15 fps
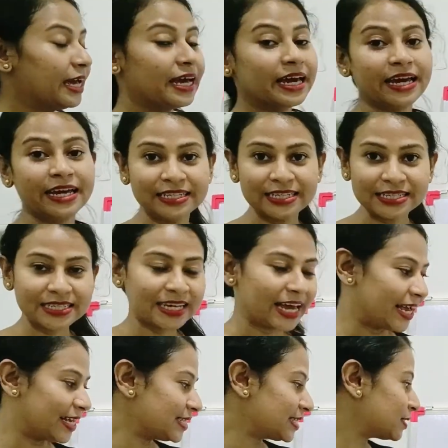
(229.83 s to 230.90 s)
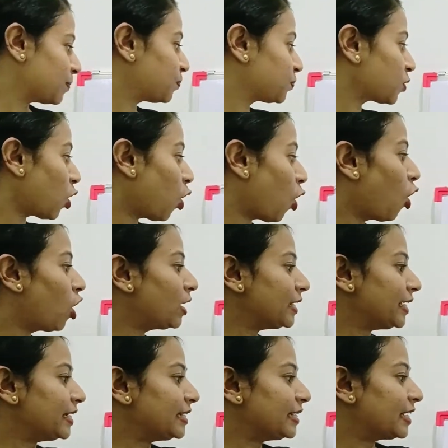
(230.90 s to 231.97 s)
In this case, All
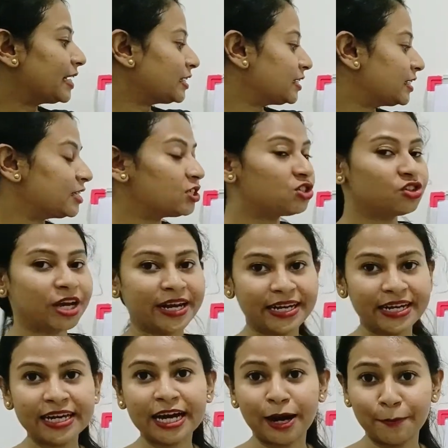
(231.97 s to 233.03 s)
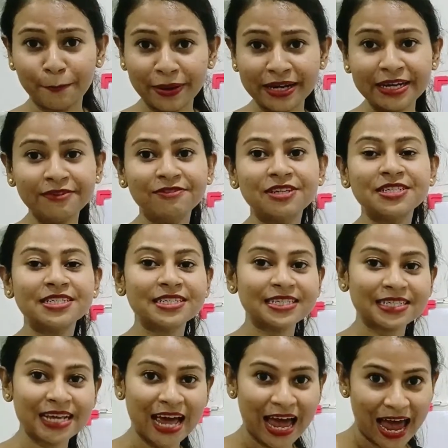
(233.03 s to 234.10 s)
India Tea Trading Company versus
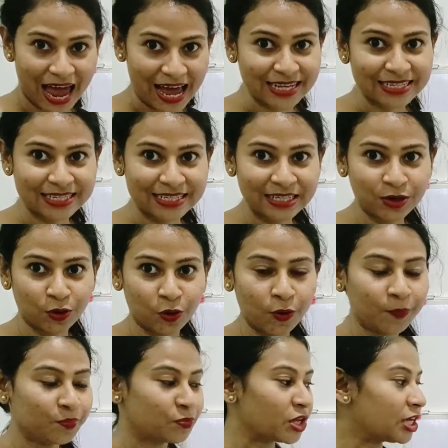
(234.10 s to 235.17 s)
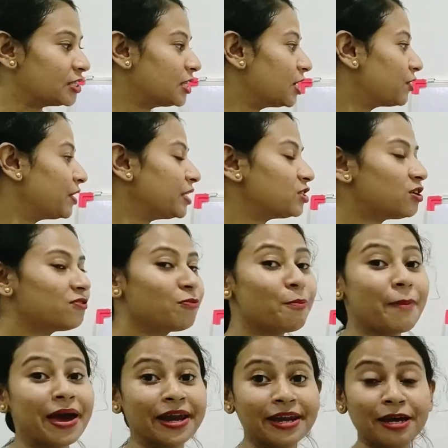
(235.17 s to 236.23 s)
SDO, the writ of
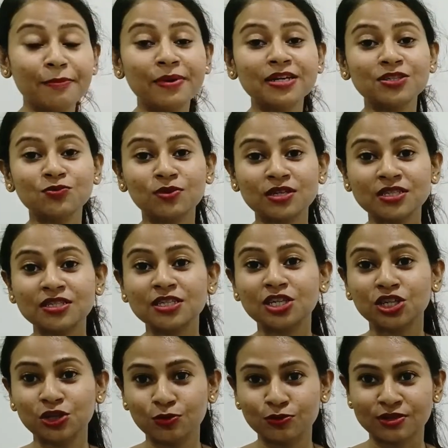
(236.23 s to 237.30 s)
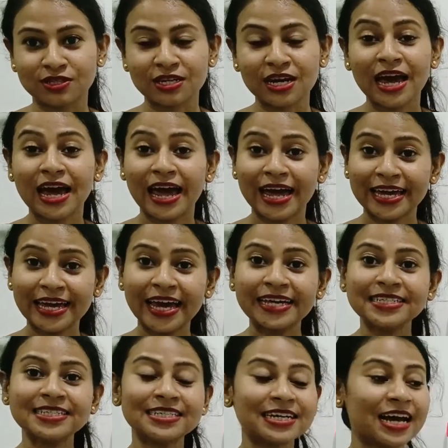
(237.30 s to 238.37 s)
mandamus was used
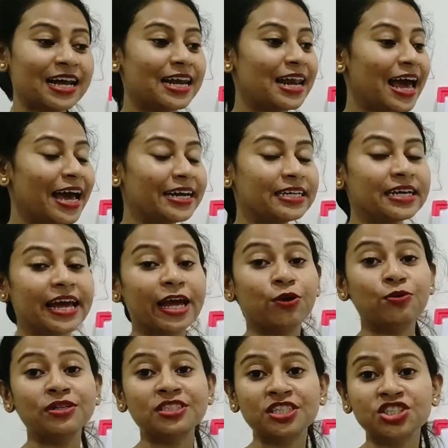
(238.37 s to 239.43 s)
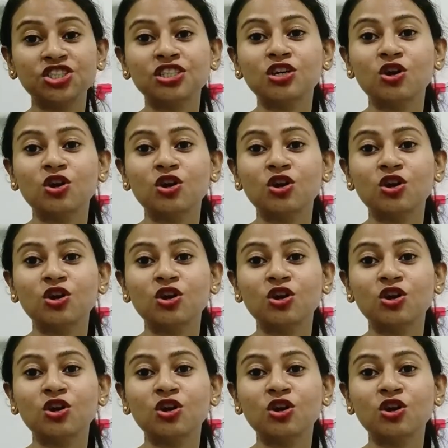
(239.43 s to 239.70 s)
against a land acquisition